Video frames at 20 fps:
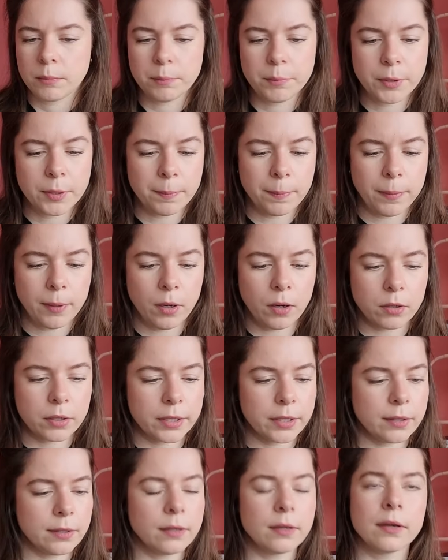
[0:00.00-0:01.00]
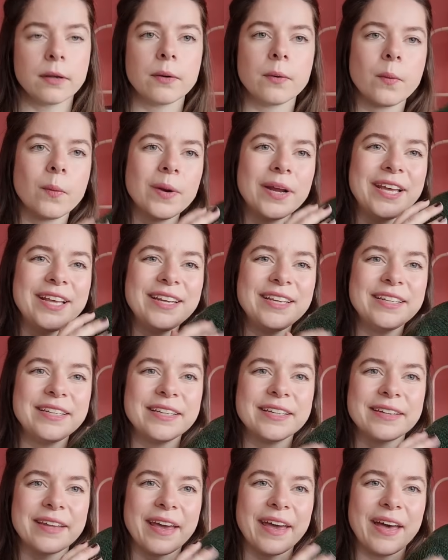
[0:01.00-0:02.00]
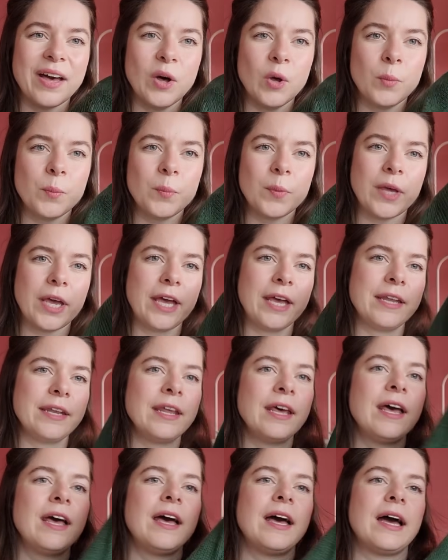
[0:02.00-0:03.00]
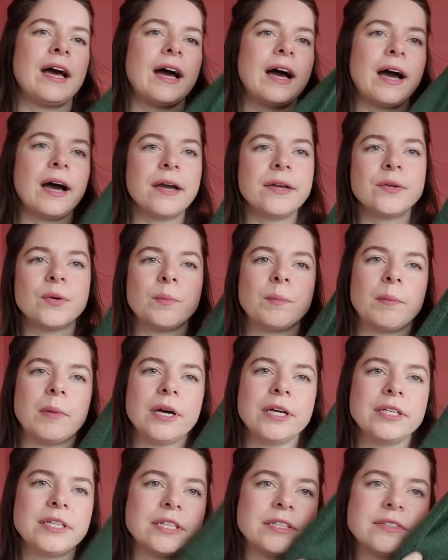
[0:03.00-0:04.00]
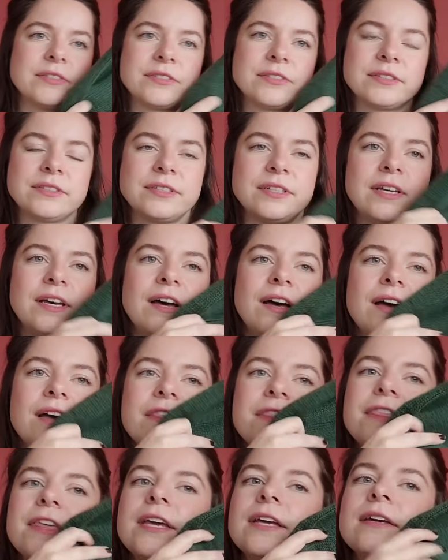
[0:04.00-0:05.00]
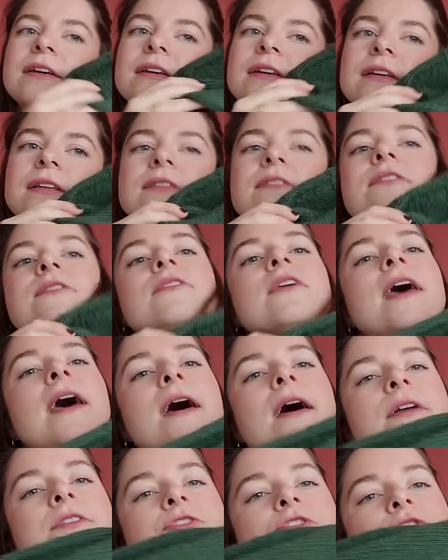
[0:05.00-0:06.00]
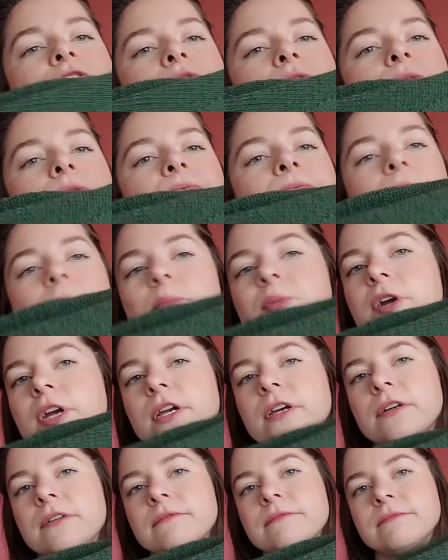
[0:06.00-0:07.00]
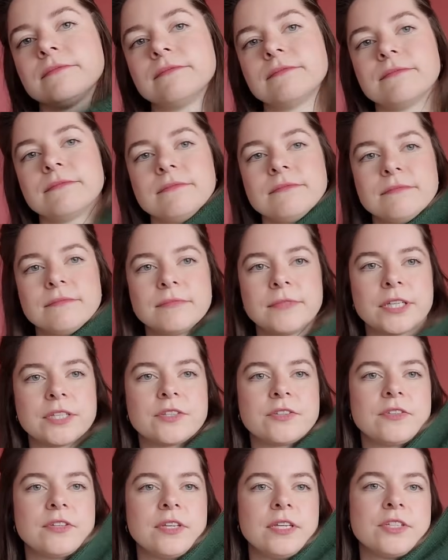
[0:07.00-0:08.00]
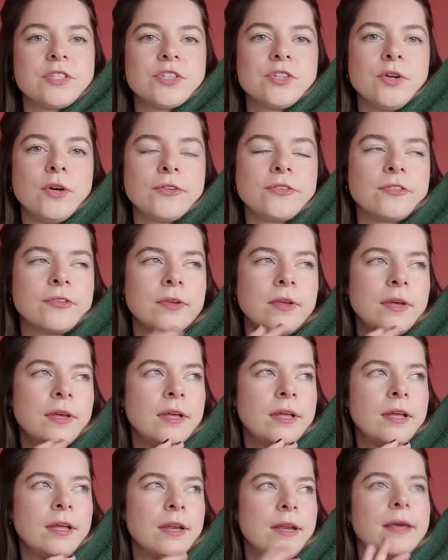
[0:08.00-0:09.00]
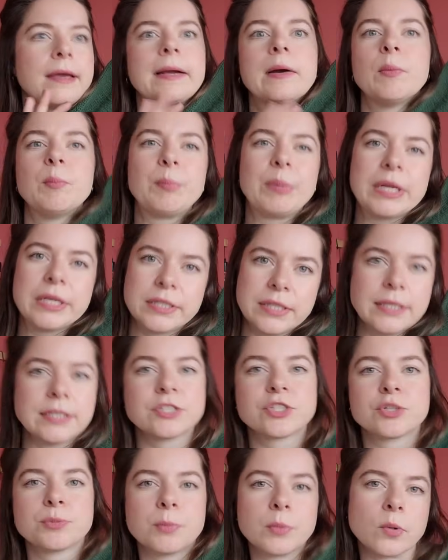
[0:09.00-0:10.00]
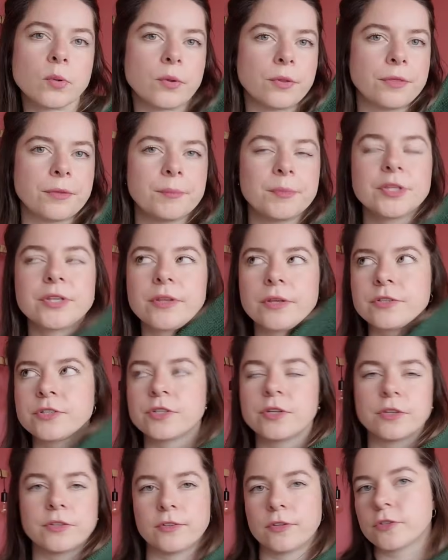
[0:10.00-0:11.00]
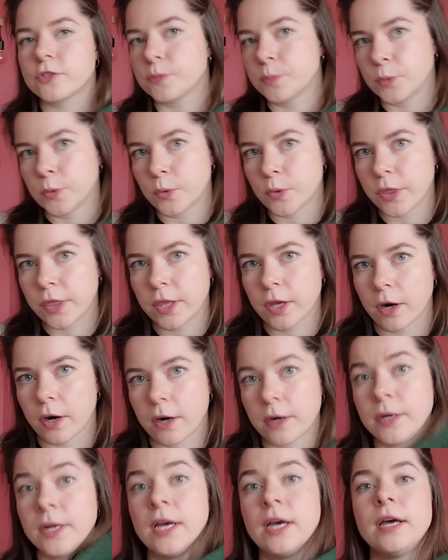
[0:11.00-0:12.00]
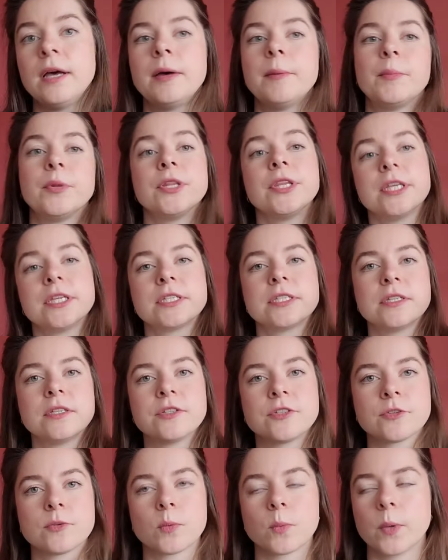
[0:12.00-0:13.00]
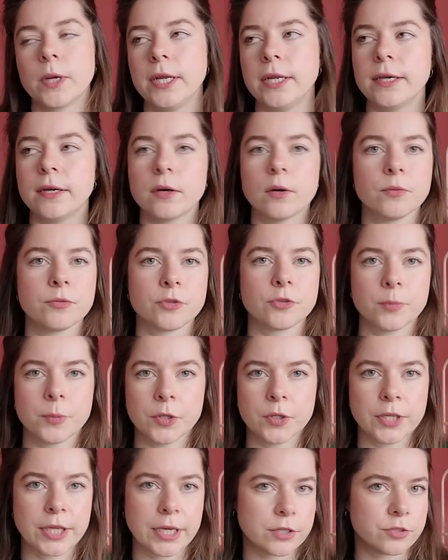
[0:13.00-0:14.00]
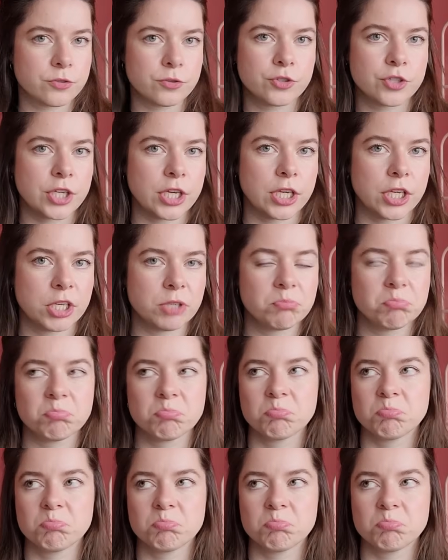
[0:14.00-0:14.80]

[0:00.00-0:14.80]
but blocking really did help, and I don't mind it. I think it adds to the fabric that it's not like completely smooth, but it's not a smooth yarn. But this is really comfortable next to skin.